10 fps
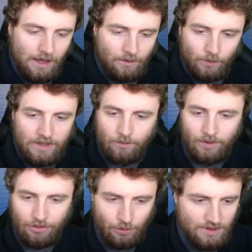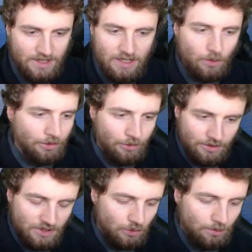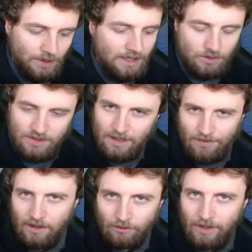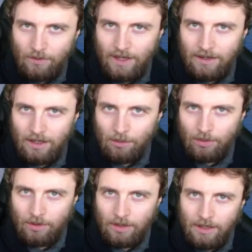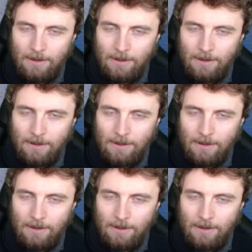even with 30 or 32 planes or something around that number,